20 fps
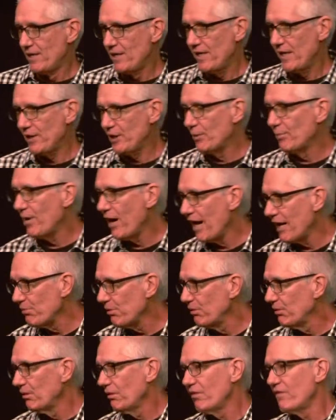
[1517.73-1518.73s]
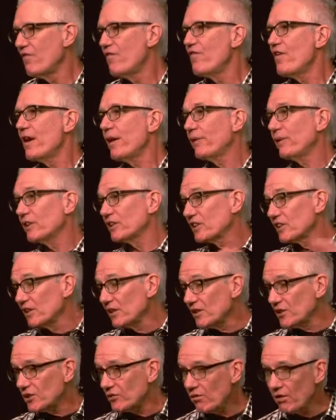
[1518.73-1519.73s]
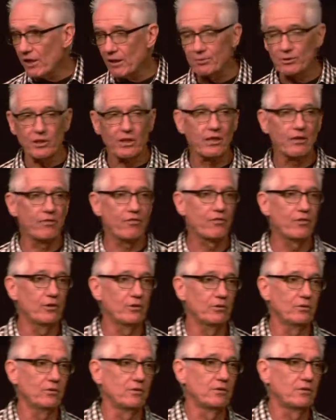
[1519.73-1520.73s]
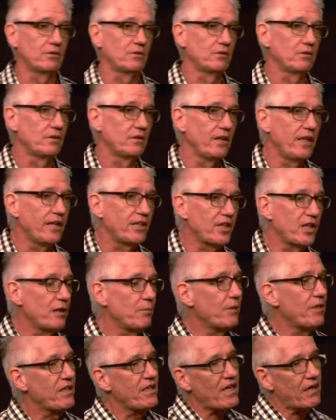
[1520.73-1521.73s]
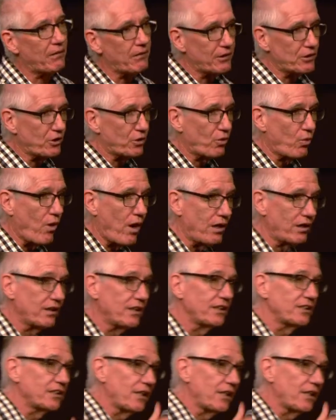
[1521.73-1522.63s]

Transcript: And the Bible variously describes that fruit. It can be character qualities